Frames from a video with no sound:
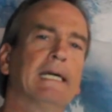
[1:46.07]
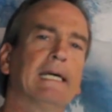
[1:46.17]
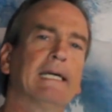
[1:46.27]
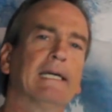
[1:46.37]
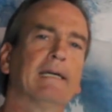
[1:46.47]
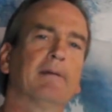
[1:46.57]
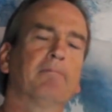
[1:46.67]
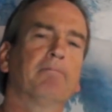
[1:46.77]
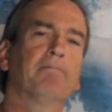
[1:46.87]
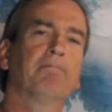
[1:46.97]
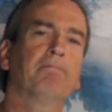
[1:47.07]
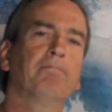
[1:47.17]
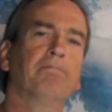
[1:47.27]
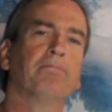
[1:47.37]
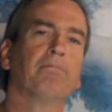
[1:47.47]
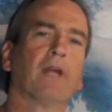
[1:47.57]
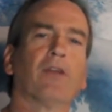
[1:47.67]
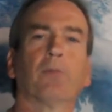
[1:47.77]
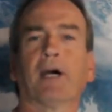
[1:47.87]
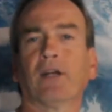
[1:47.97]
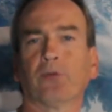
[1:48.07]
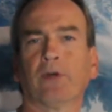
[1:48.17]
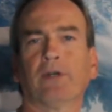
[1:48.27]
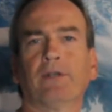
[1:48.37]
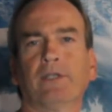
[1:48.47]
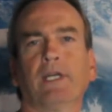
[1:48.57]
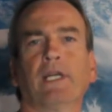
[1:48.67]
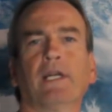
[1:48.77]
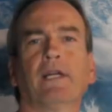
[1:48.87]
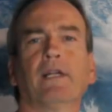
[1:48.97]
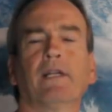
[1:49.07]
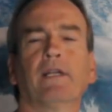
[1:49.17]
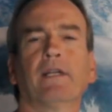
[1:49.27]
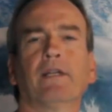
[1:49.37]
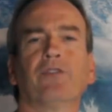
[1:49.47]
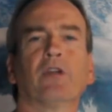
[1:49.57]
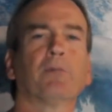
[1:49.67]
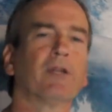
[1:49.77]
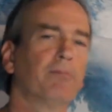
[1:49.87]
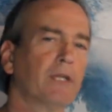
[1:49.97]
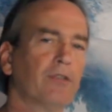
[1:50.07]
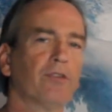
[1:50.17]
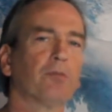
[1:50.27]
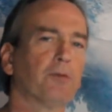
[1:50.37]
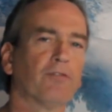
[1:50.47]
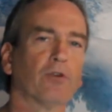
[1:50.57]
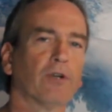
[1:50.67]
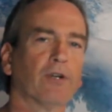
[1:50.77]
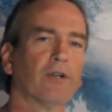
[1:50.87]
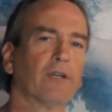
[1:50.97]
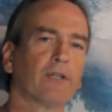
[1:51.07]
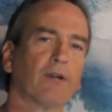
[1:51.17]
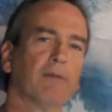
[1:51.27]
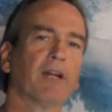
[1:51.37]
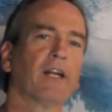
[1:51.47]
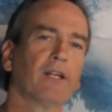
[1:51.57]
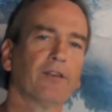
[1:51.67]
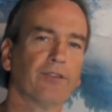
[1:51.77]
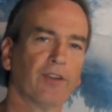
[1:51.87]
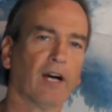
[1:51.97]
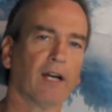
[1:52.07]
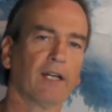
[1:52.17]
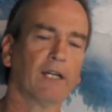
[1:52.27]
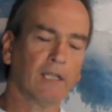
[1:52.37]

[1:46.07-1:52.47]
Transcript: Heather Boswell and the gentleman that bit just before her, it grabbed onto his thigh.